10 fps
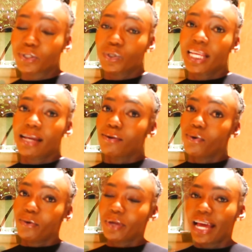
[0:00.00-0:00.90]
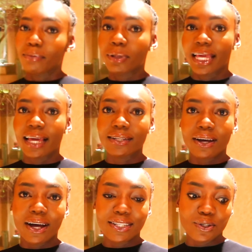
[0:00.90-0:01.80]
which was kind of what we had planned
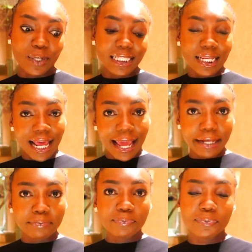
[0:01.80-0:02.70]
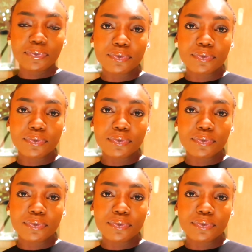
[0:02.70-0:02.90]
on doing tonight.